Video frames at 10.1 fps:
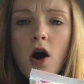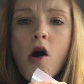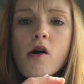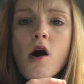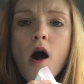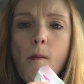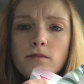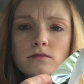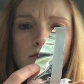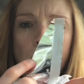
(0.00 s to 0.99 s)
All gone.
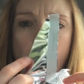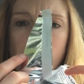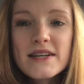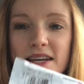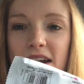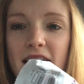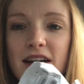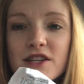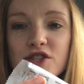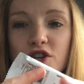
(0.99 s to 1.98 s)
We did
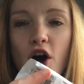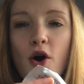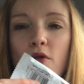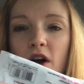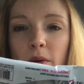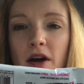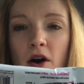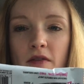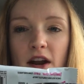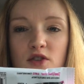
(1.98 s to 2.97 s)
it. So there we
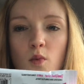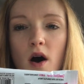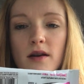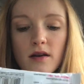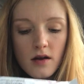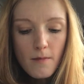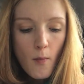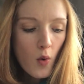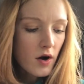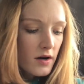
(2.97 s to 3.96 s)
go. That is one
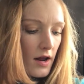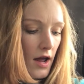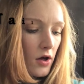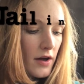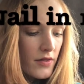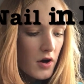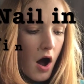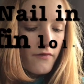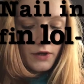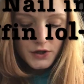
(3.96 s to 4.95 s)
more nail in the
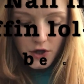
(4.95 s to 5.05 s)
coffin.